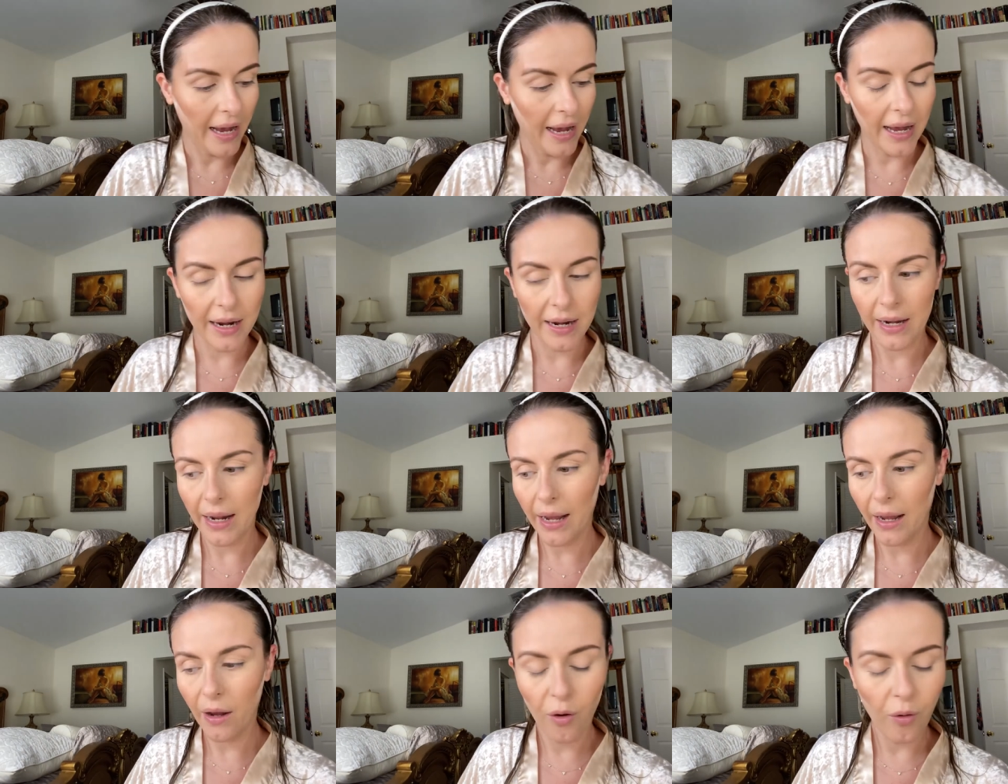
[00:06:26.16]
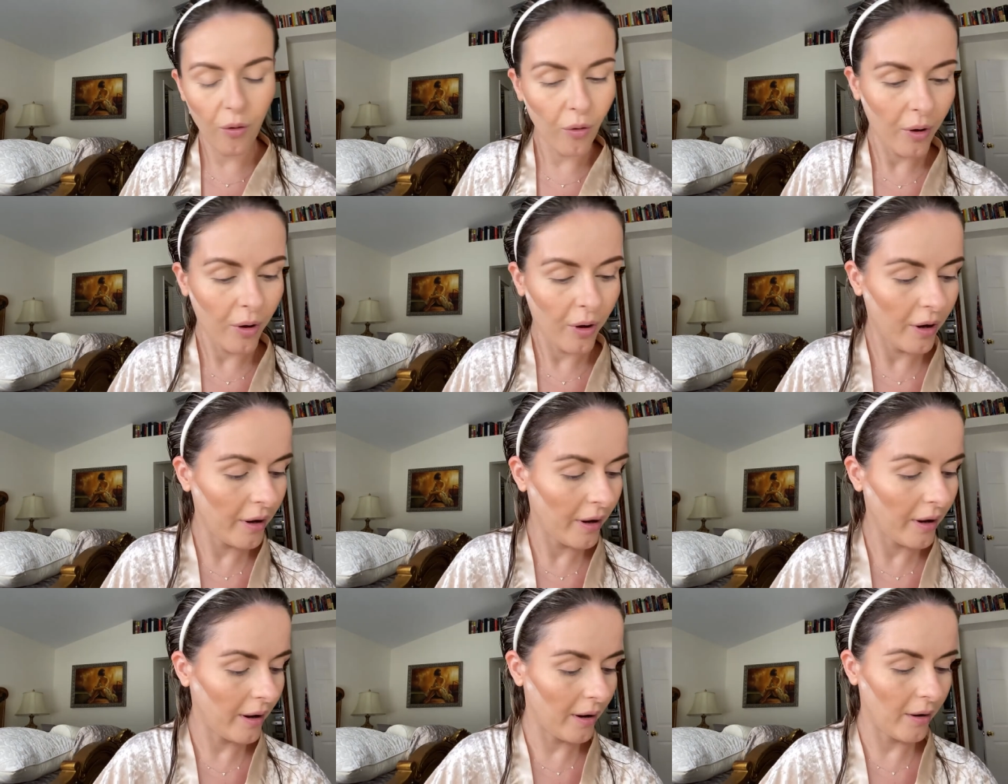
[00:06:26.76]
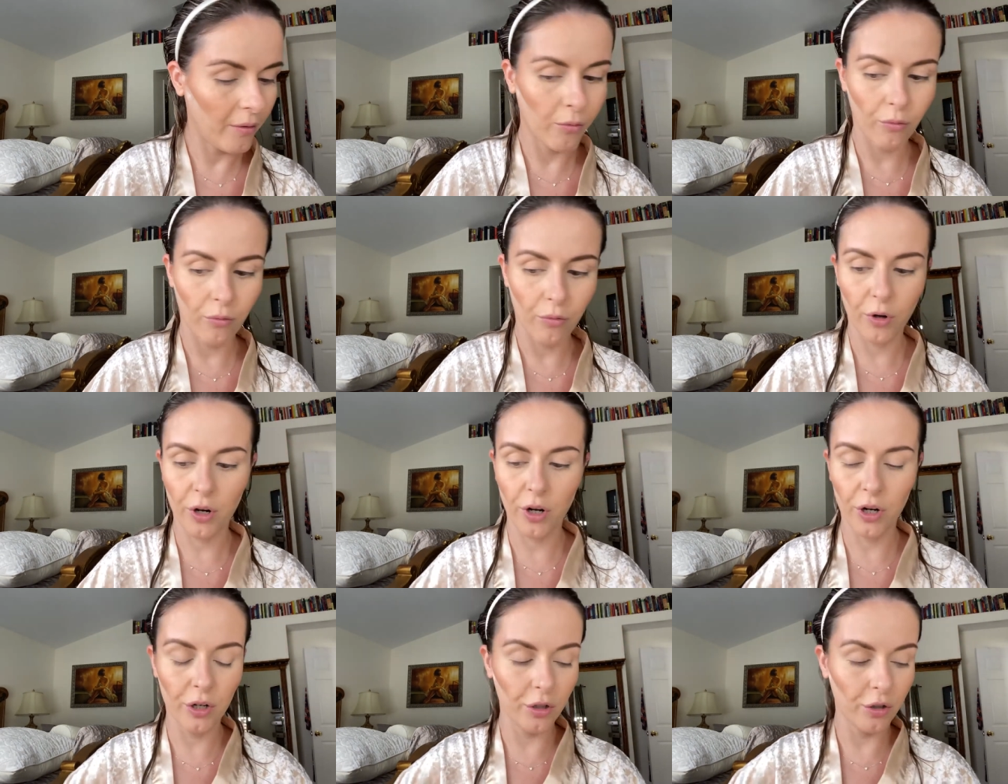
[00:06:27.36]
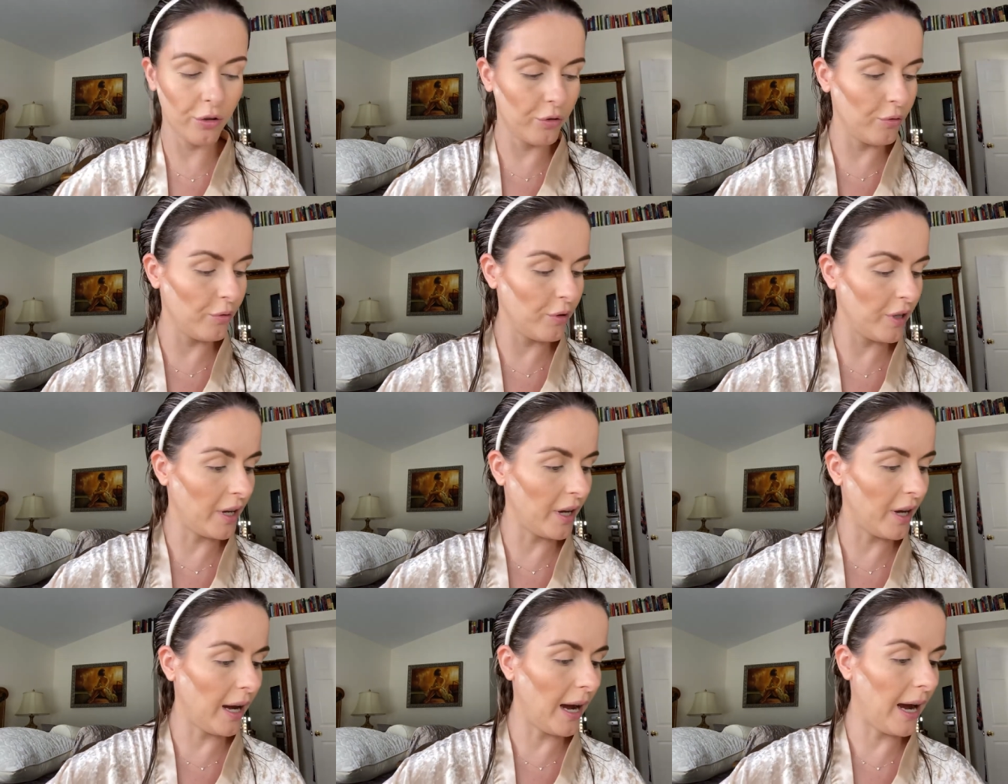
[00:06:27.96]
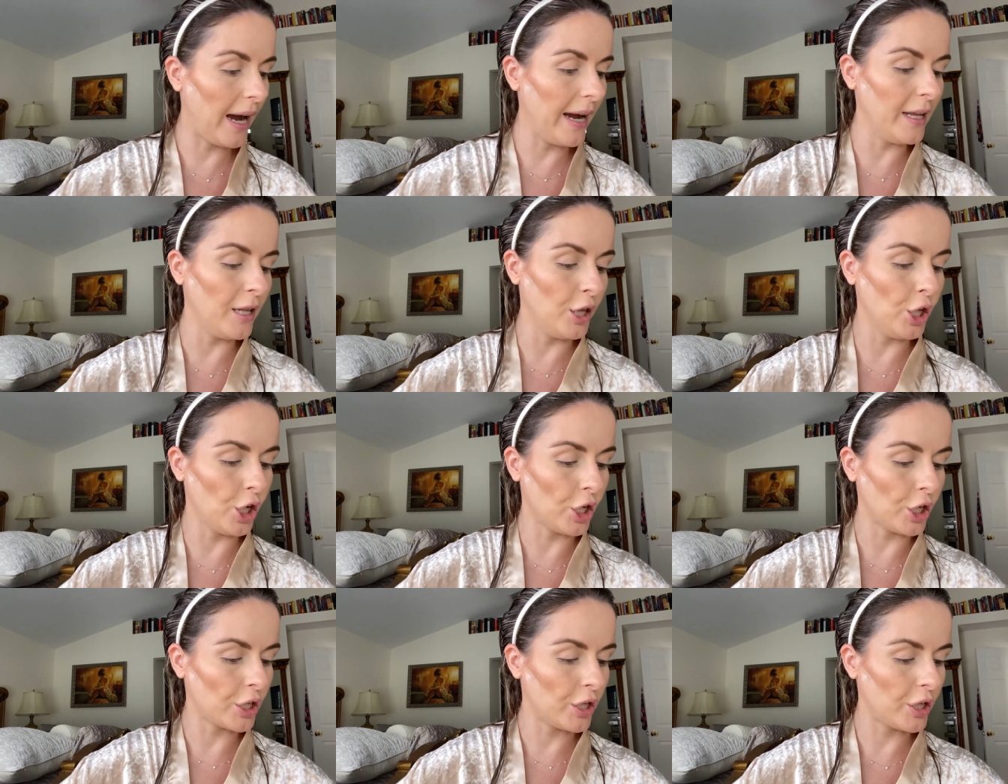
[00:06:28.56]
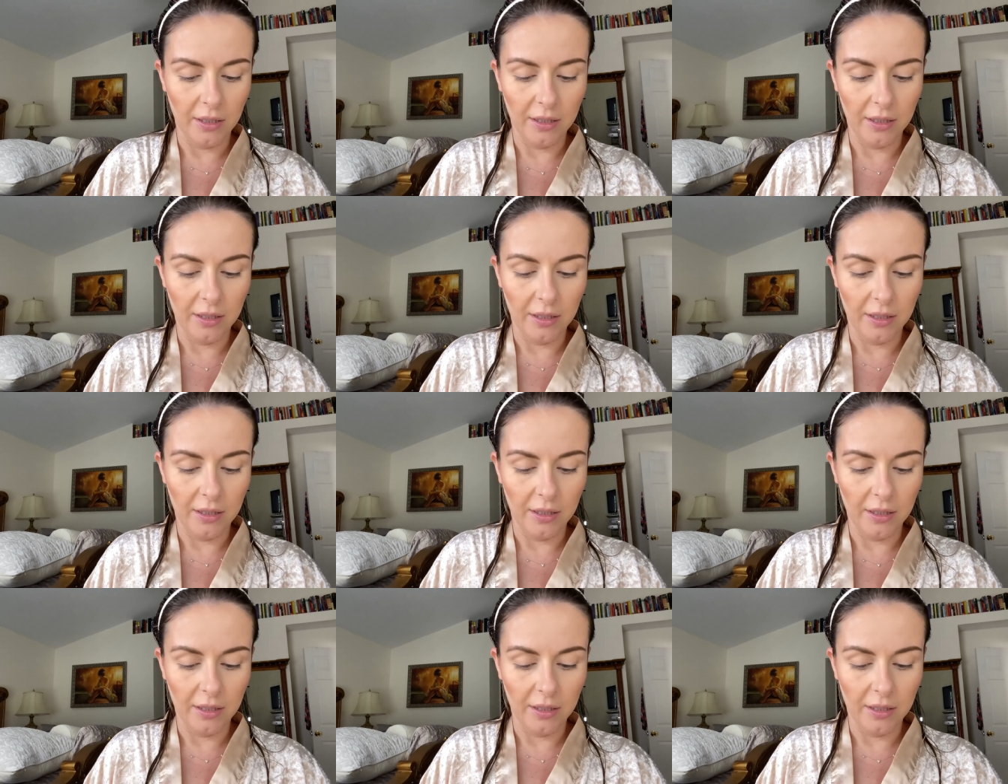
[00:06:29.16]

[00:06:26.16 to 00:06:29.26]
And now we're gonna do the eye look.